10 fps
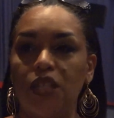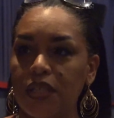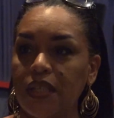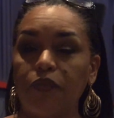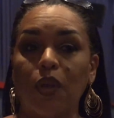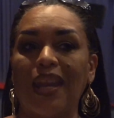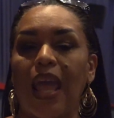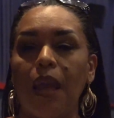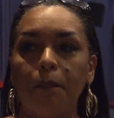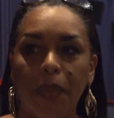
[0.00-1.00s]
yourself, you can
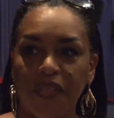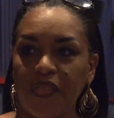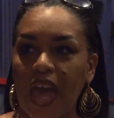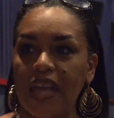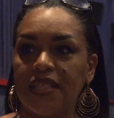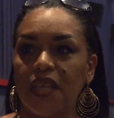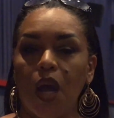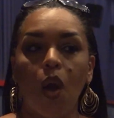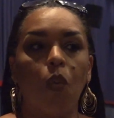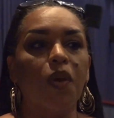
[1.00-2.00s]
empathize
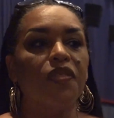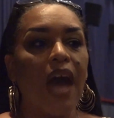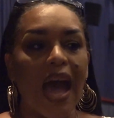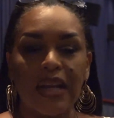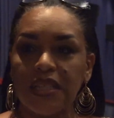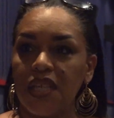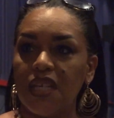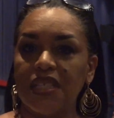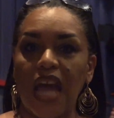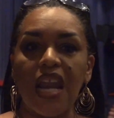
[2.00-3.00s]
with the
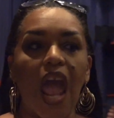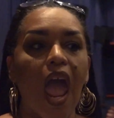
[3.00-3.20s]
actors and